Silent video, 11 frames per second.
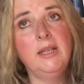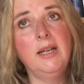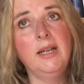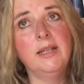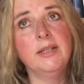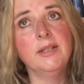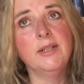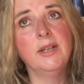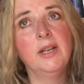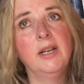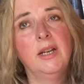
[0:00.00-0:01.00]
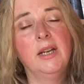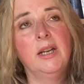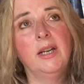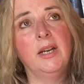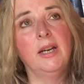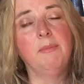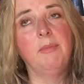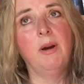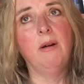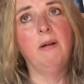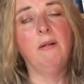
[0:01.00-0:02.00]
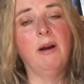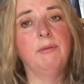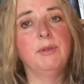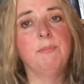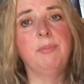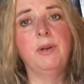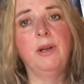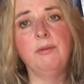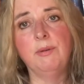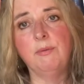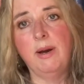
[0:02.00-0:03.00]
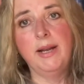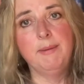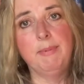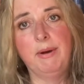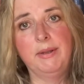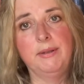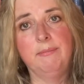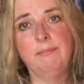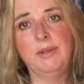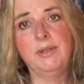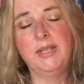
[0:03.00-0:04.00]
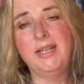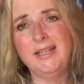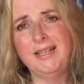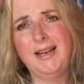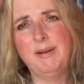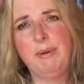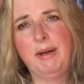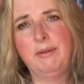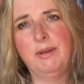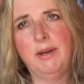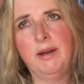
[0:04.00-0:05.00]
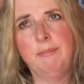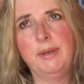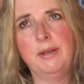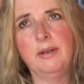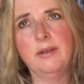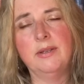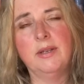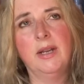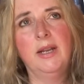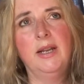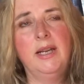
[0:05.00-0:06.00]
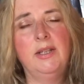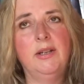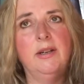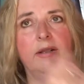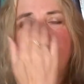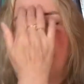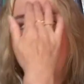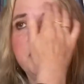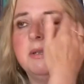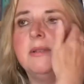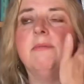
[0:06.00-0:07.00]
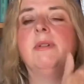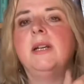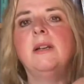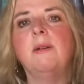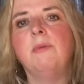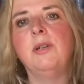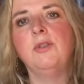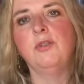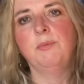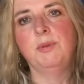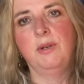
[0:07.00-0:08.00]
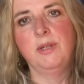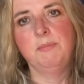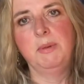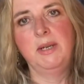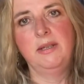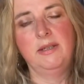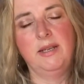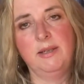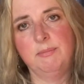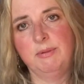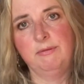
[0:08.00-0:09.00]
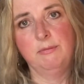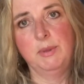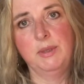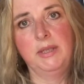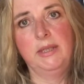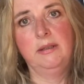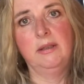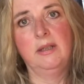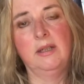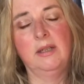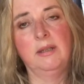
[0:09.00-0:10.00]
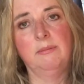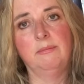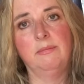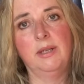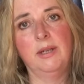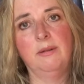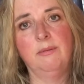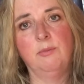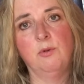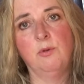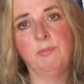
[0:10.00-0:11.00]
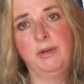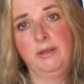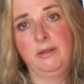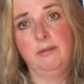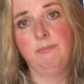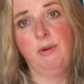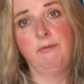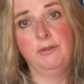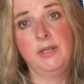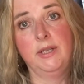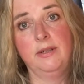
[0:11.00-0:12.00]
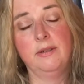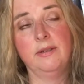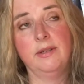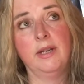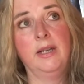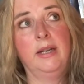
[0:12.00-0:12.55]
And I was blown away by the detail about that, because he turns up, he doesn't really know what his job's going to be. He's desperate for money. You know, war brings poverty, doesn't it?